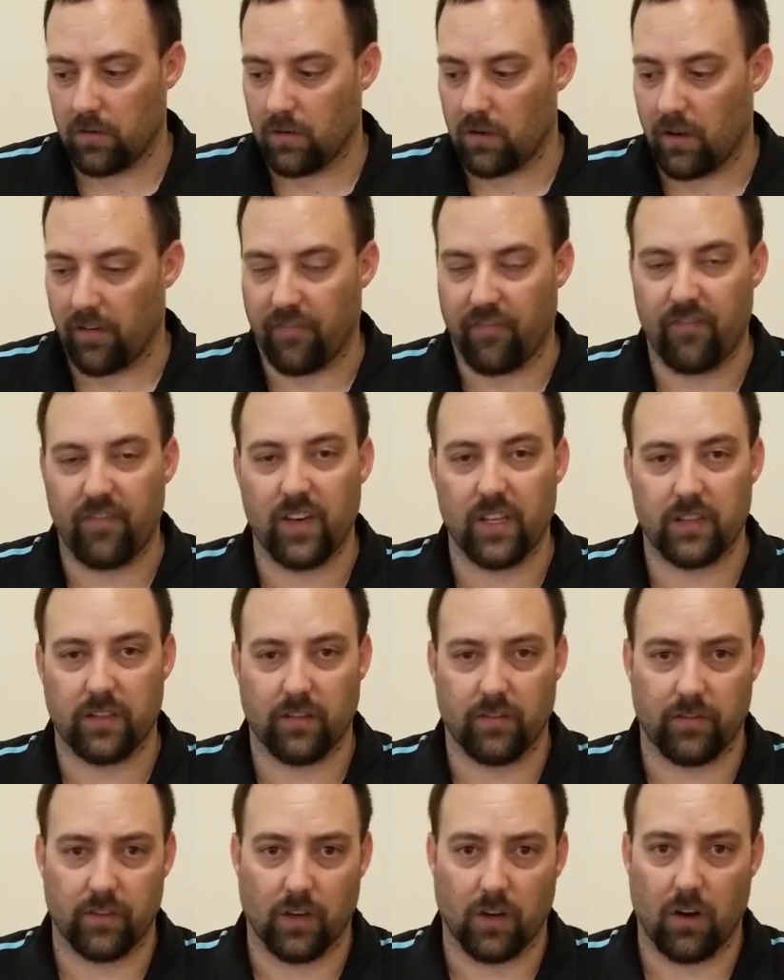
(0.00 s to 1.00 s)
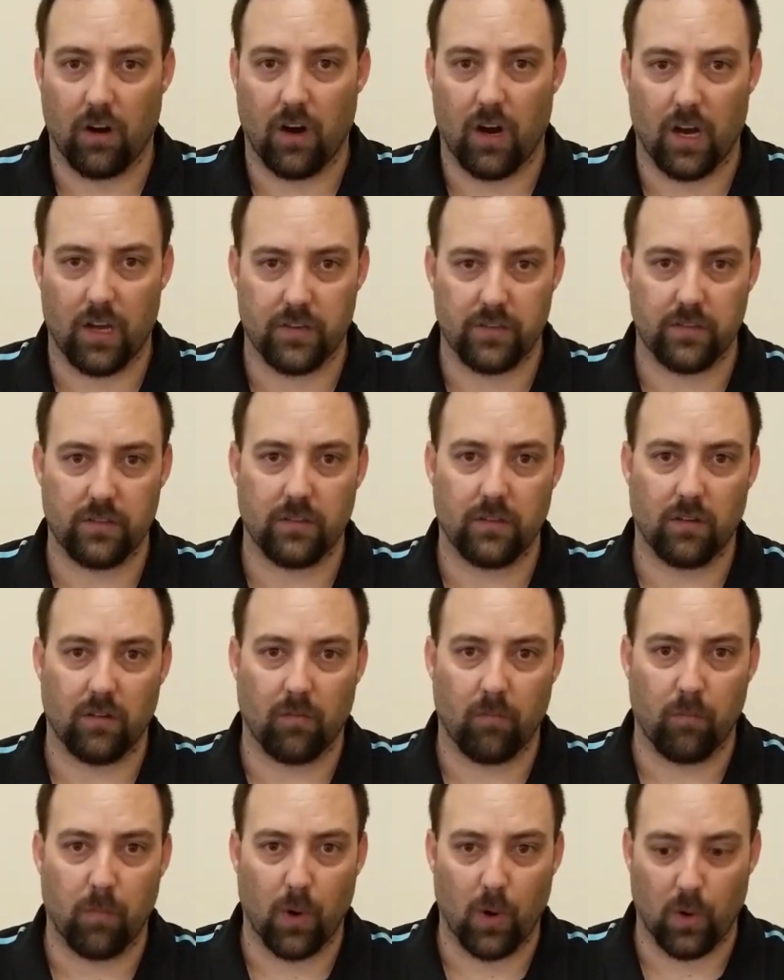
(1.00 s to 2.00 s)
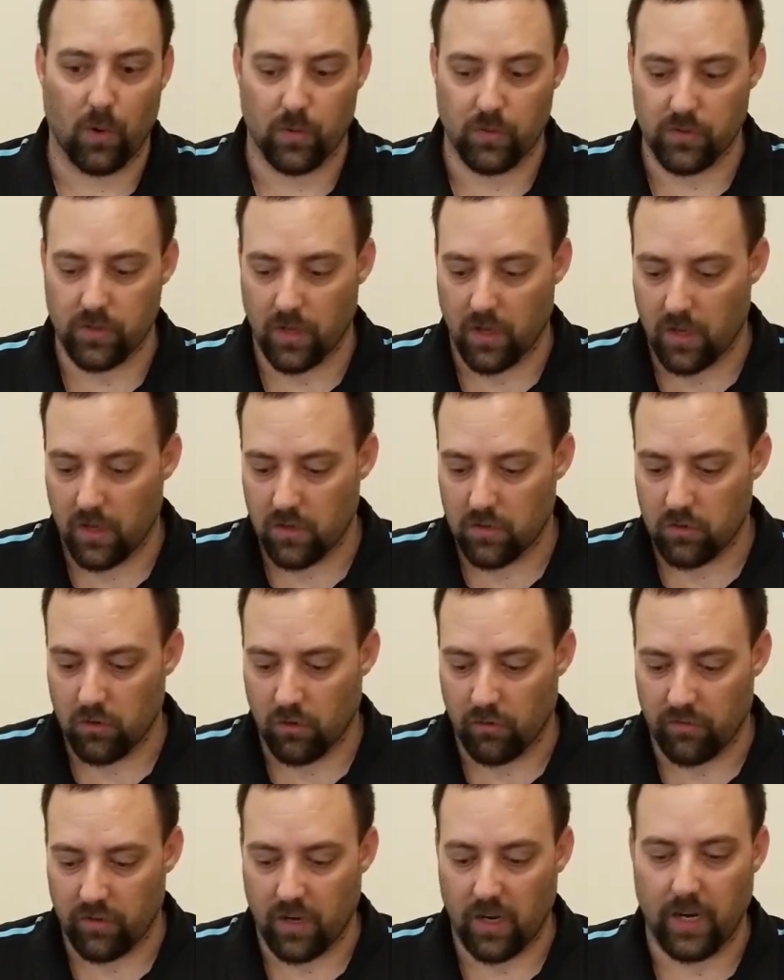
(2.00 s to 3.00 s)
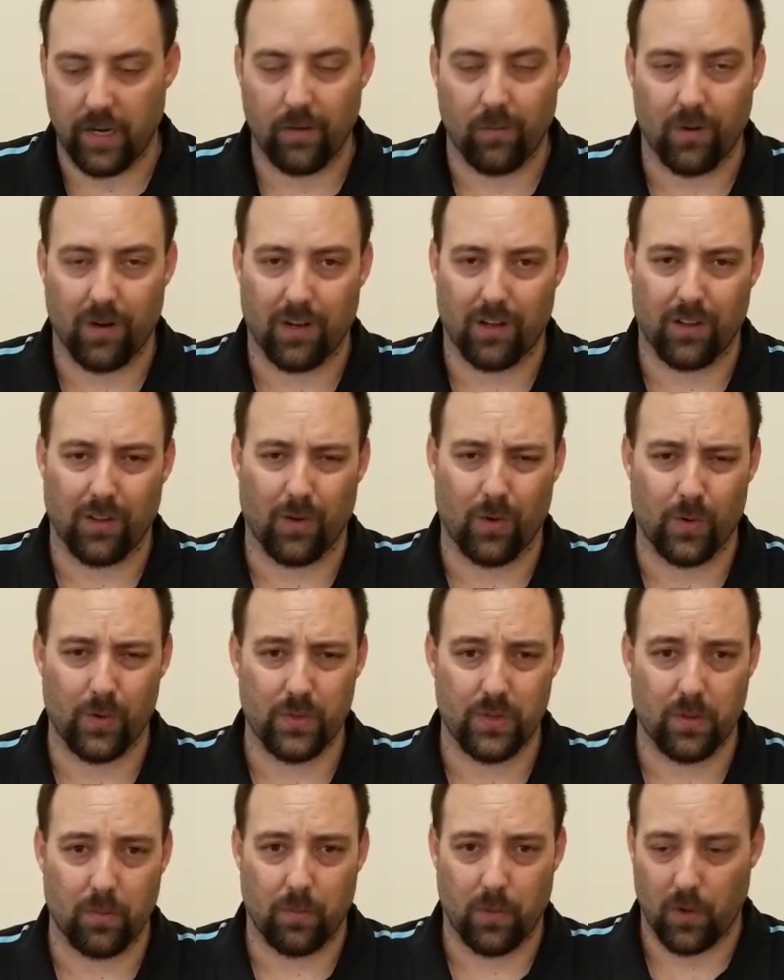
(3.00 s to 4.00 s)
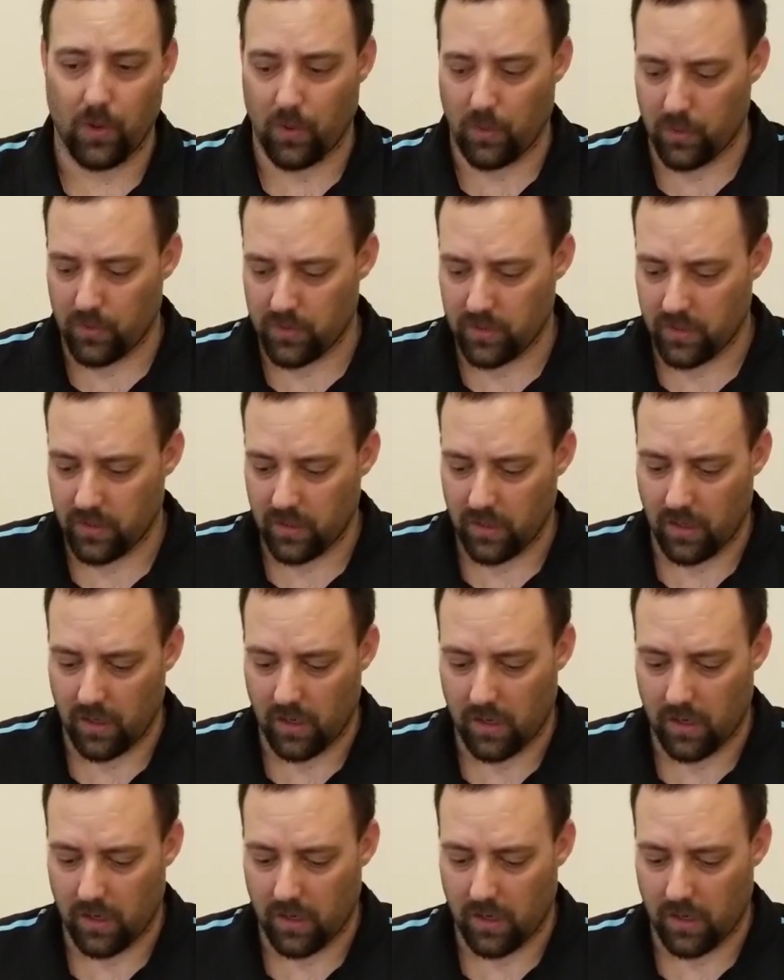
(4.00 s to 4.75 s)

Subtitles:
a fifth of the cost of Bose. So if they're anywhere close to Bose,